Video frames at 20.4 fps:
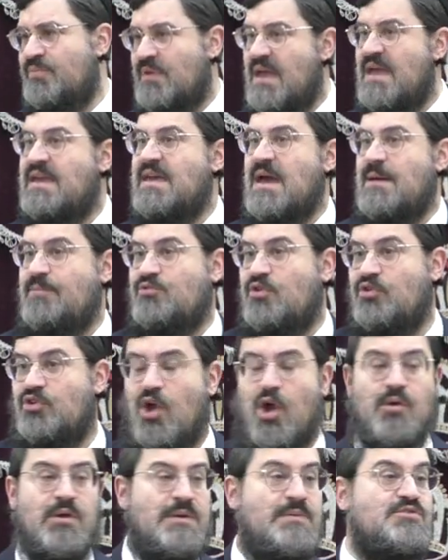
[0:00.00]
It kept on
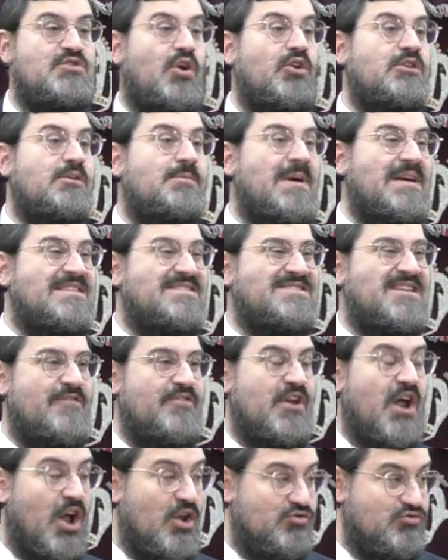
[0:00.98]
going. He was holding my
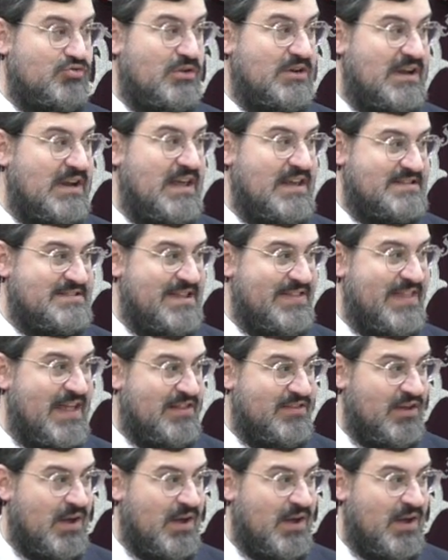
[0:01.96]
700 clicks at that